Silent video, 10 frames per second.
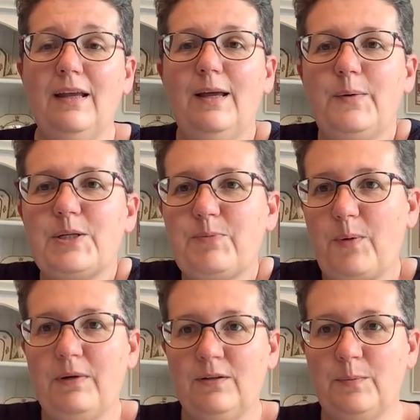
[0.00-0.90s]
which is
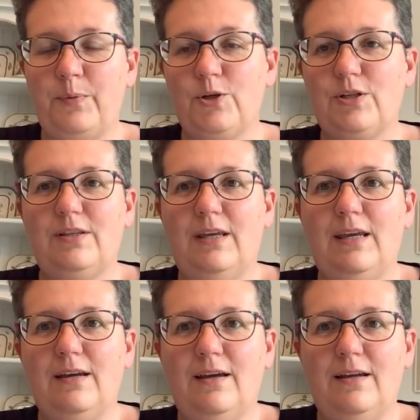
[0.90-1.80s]
probably going to push
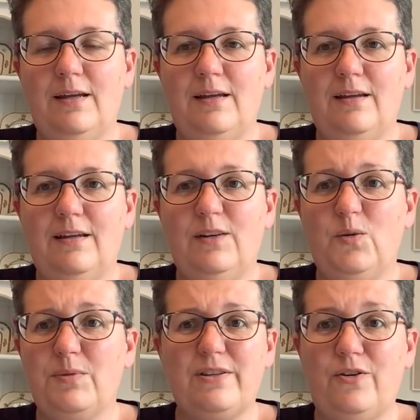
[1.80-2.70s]
the
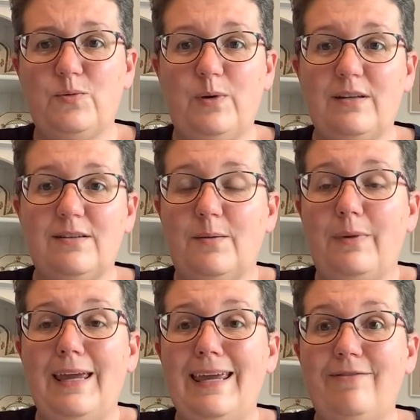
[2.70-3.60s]
enormous house prices up
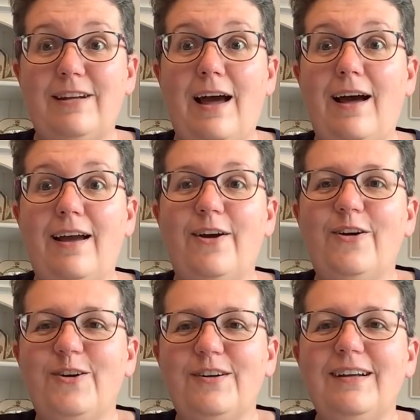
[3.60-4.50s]
even
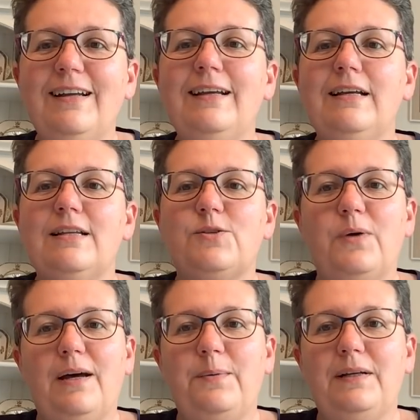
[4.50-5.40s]
higher. So
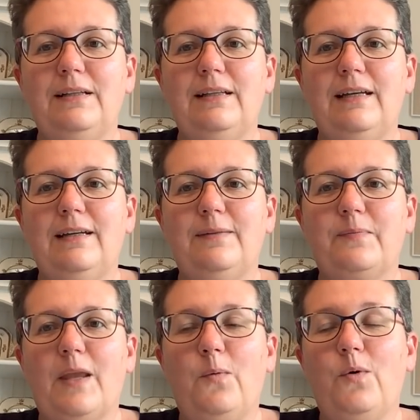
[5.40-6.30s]
I will
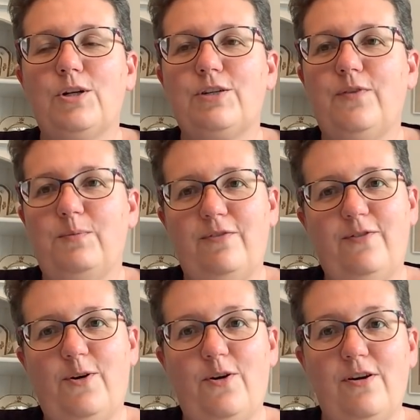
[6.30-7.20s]
watch from
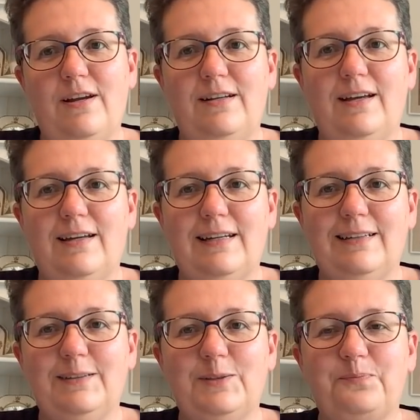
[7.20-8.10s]
afar in
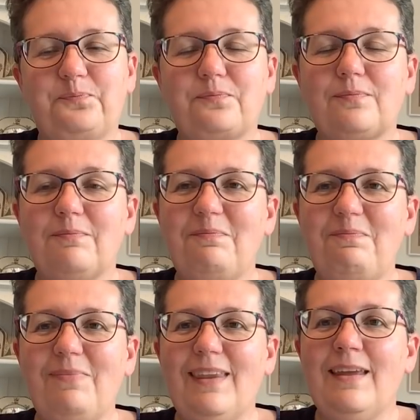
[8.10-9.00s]
Holt.
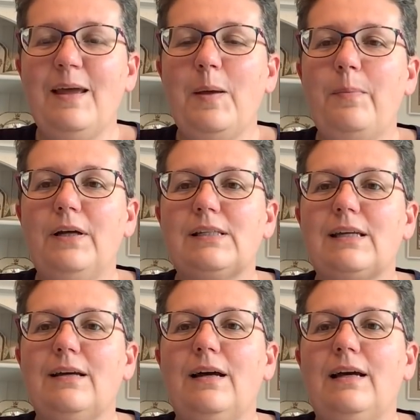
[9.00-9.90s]
But
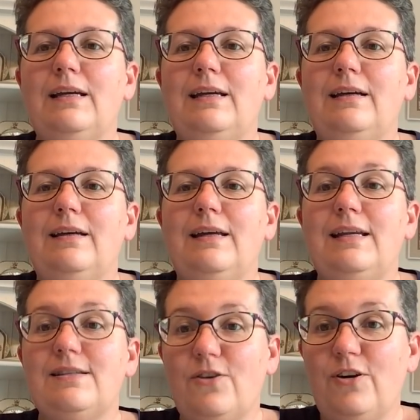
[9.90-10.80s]
it
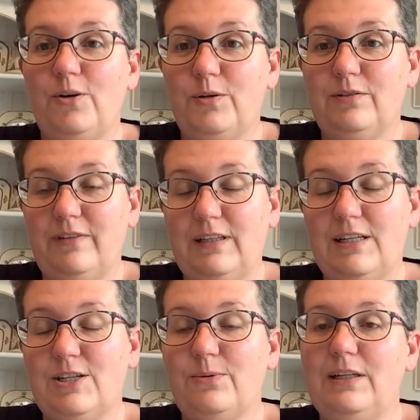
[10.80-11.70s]
is our local village,
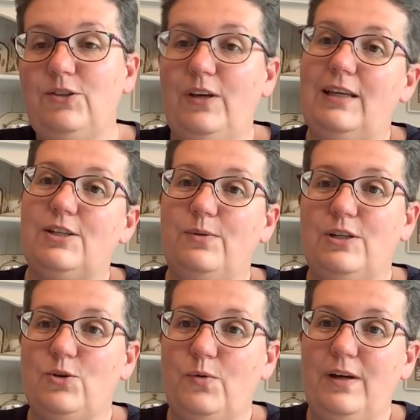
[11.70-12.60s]
so I do get to
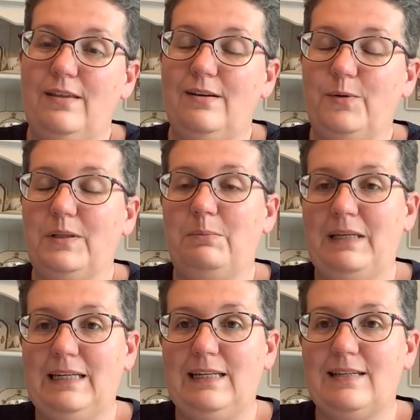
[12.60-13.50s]
enjoy the local
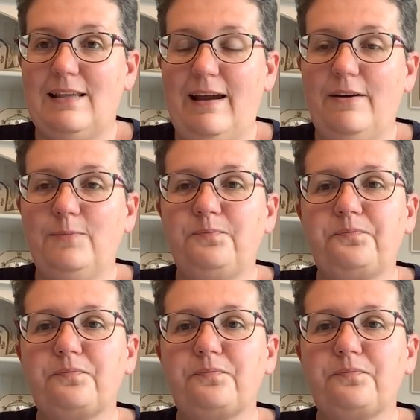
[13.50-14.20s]
amenities there.